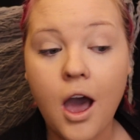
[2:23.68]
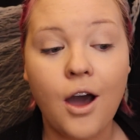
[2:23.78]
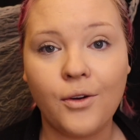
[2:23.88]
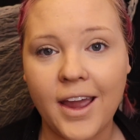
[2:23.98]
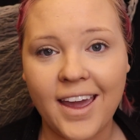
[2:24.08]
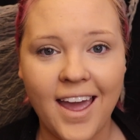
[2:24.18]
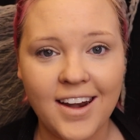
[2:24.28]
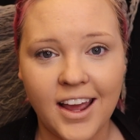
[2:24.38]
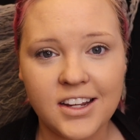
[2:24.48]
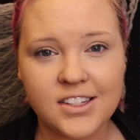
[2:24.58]
Alright,
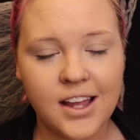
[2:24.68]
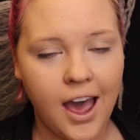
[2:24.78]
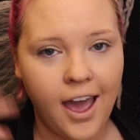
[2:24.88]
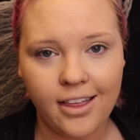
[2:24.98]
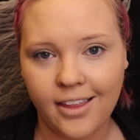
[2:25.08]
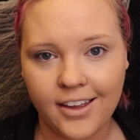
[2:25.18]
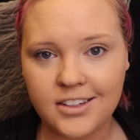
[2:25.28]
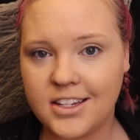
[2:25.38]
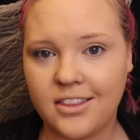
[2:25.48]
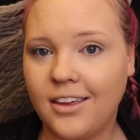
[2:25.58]
and next
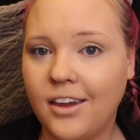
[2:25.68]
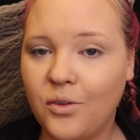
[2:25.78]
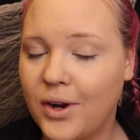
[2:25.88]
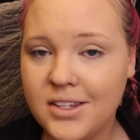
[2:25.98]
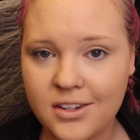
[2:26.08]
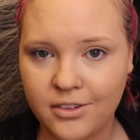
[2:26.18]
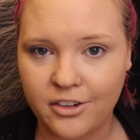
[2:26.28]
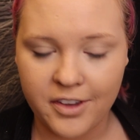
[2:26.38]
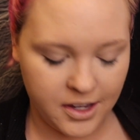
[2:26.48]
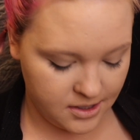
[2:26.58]
highlight the rest of
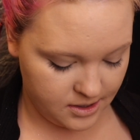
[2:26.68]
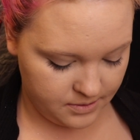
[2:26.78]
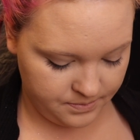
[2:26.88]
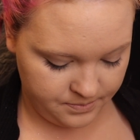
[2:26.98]
your face.